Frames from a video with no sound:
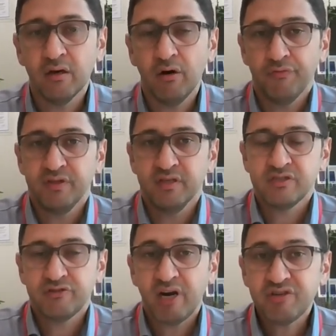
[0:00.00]
of the
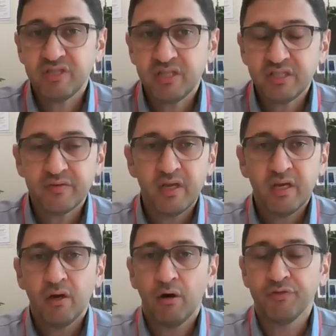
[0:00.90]
structure
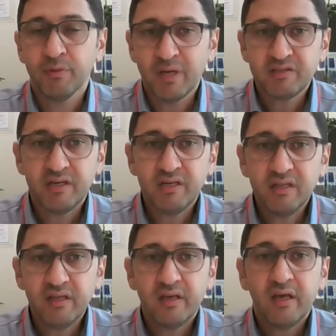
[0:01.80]
of the
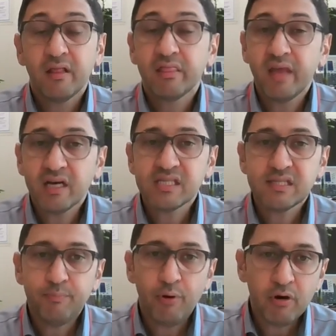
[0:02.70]
material,
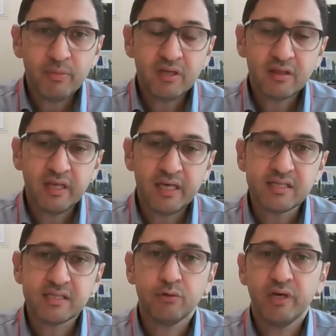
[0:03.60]
thus permanently
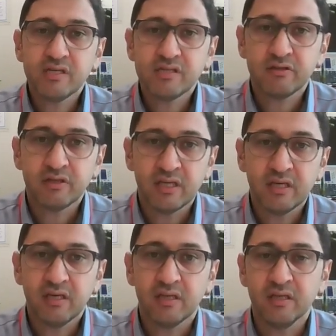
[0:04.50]

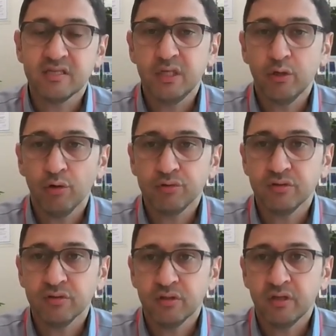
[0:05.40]
sequestering the
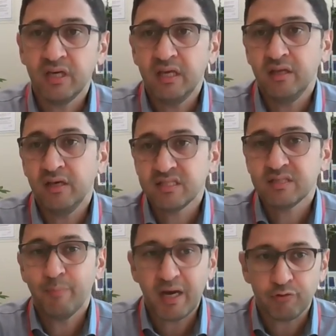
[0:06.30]
CO2 in its
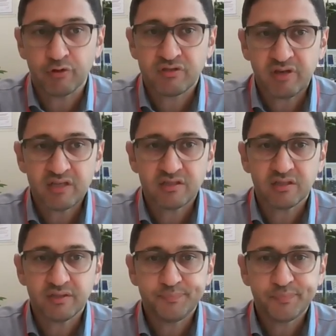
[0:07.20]
microstructure.